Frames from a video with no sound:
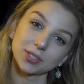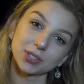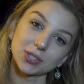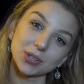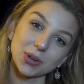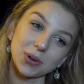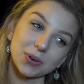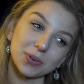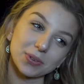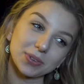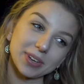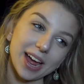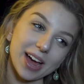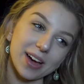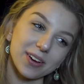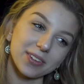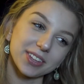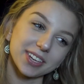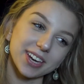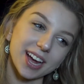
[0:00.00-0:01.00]
So
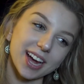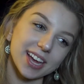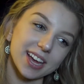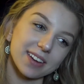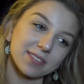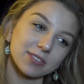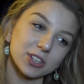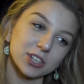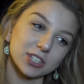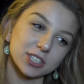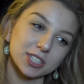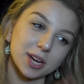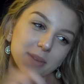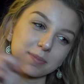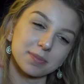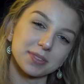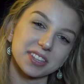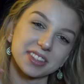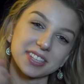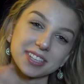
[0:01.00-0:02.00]
now that I have looked
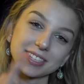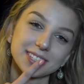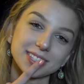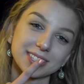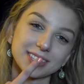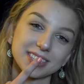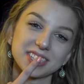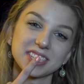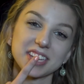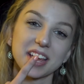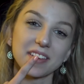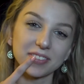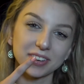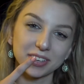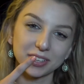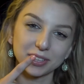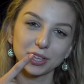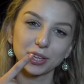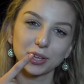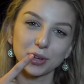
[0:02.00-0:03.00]
up that this is
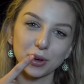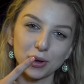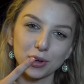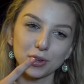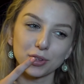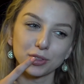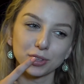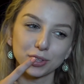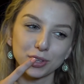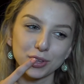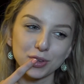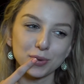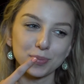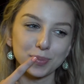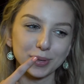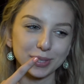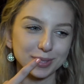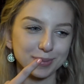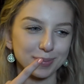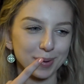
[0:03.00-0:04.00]
definitely called the
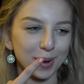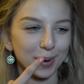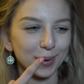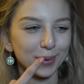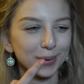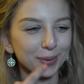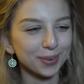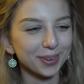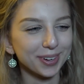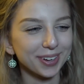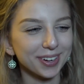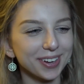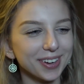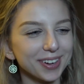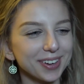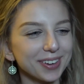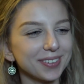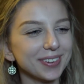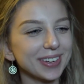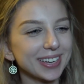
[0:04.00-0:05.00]
Cupid's bow,
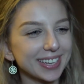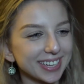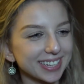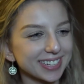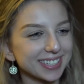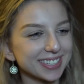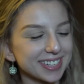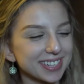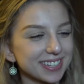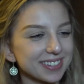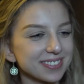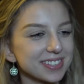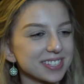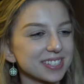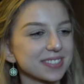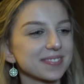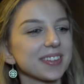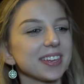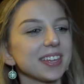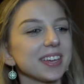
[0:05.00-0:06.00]
we can continue
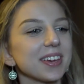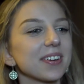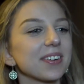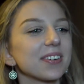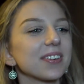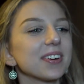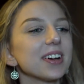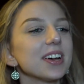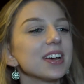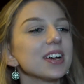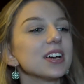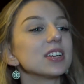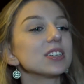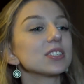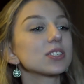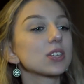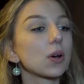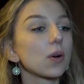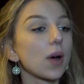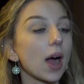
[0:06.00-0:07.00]
this video.
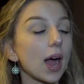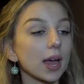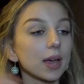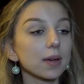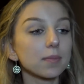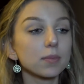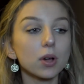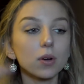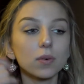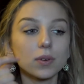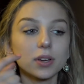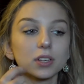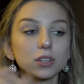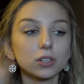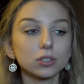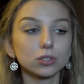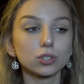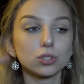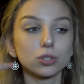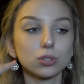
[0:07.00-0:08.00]
So I am going
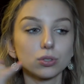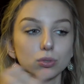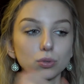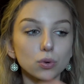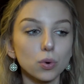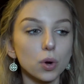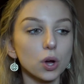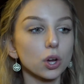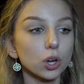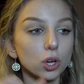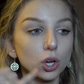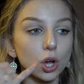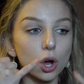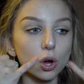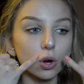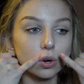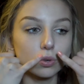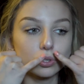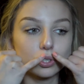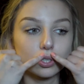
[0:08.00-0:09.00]
to
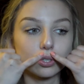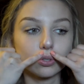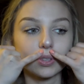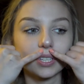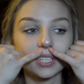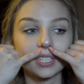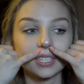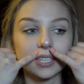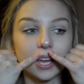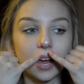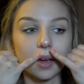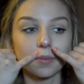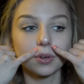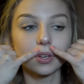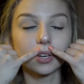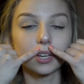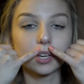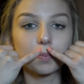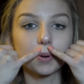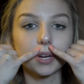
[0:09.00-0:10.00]
go to I'm
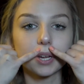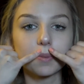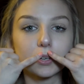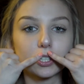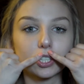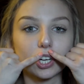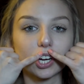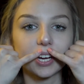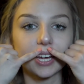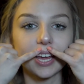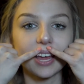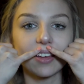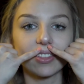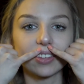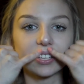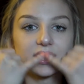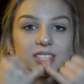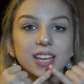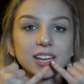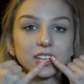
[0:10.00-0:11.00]
going to pretty much create
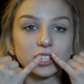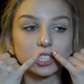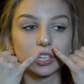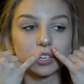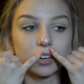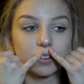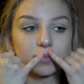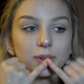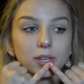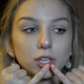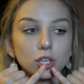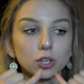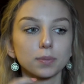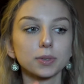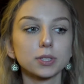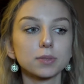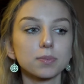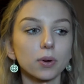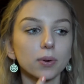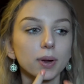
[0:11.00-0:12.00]
the center of my
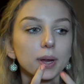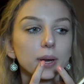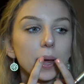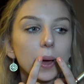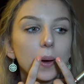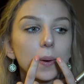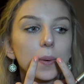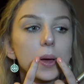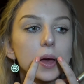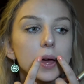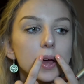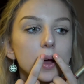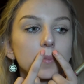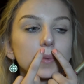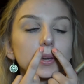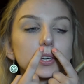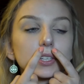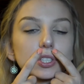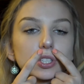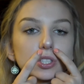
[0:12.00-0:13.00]
Cupid's bow right now. I'm
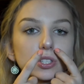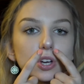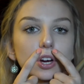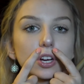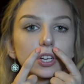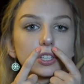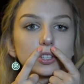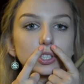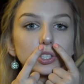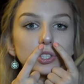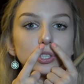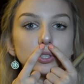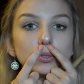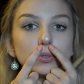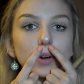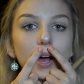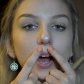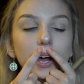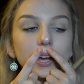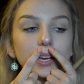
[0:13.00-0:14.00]
going to start at the
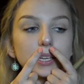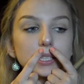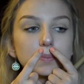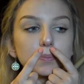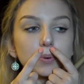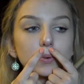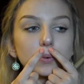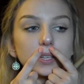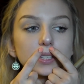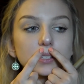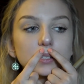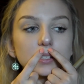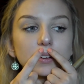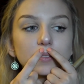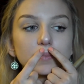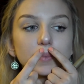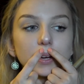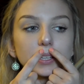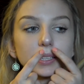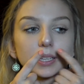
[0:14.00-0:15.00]
two highest points
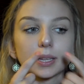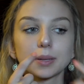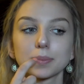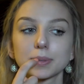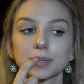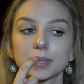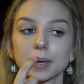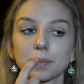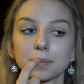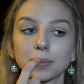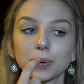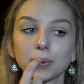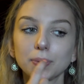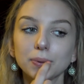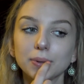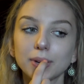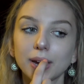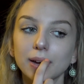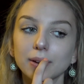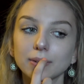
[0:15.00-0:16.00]
of my lips and
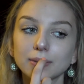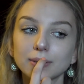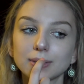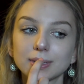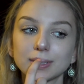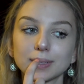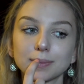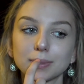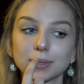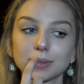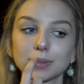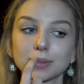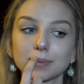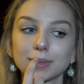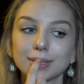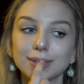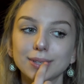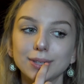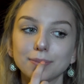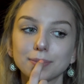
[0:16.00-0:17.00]
pull down to the middle of
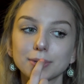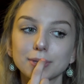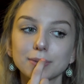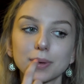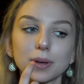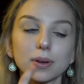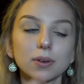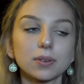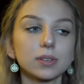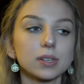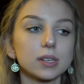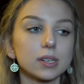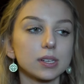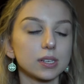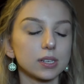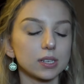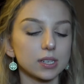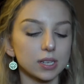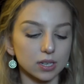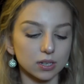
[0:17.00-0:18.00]
my Cupid's bow.
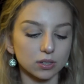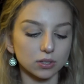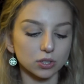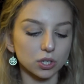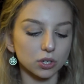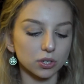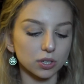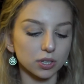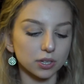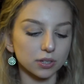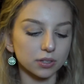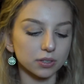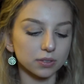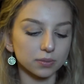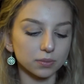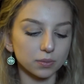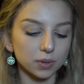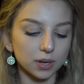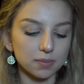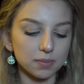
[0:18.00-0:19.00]
And I'll show you here
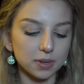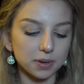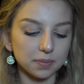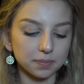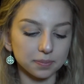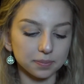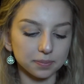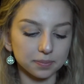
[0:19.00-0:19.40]
what I mean.